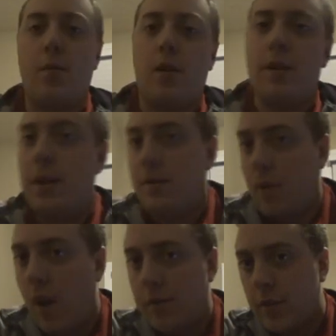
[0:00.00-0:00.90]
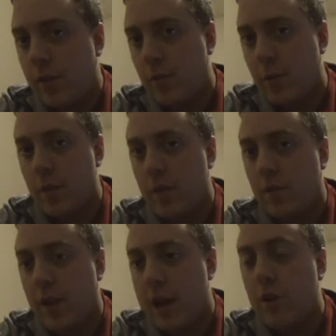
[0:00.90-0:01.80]
well, he's obviously the
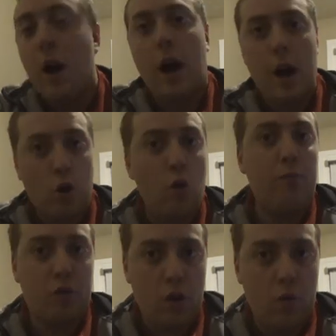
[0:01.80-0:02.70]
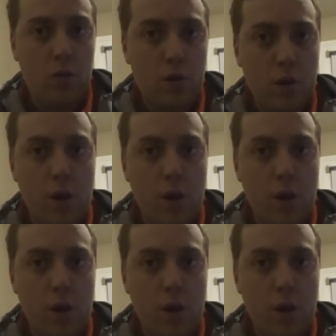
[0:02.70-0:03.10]
Reverse Flash. I hope so,